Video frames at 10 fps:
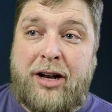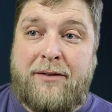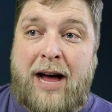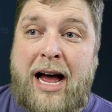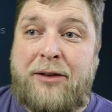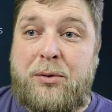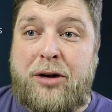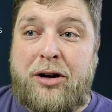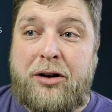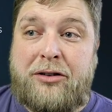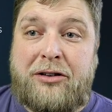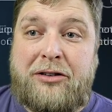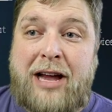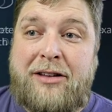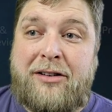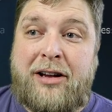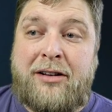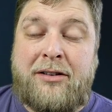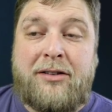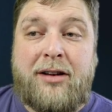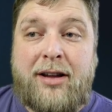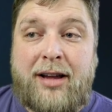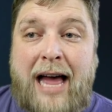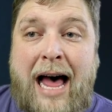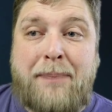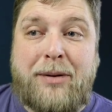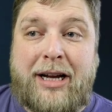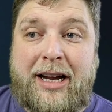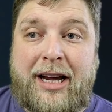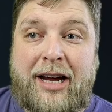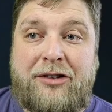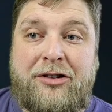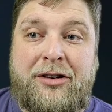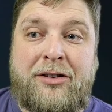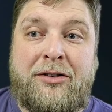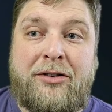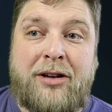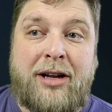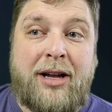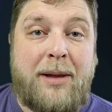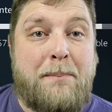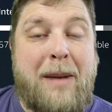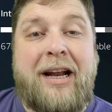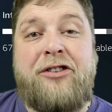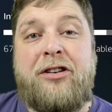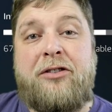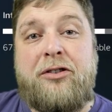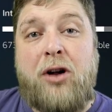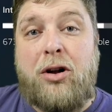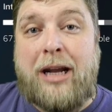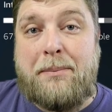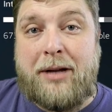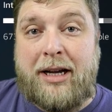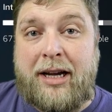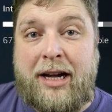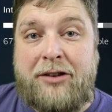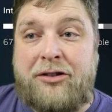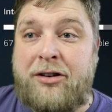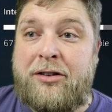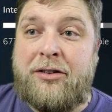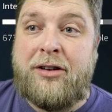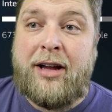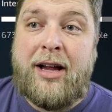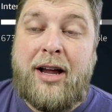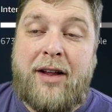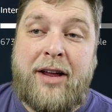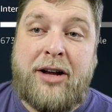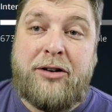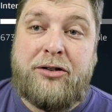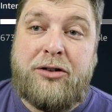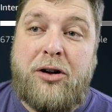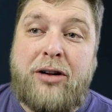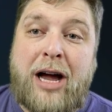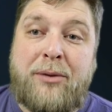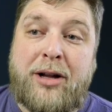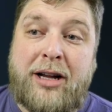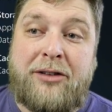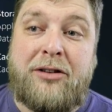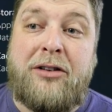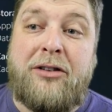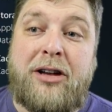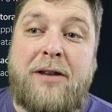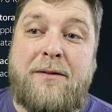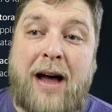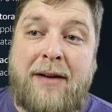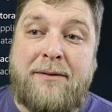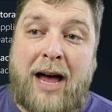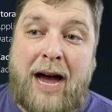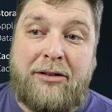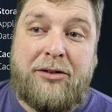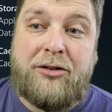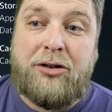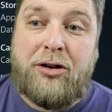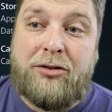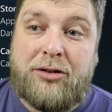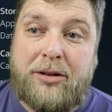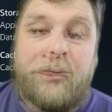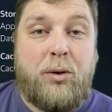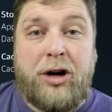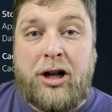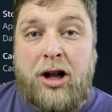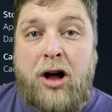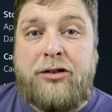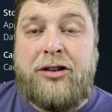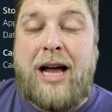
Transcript: the device, we're going to go to Settings, Applications, Manage Installed Applications, and then you're going to scroll down the list until you find VirusTotal. We're going to launch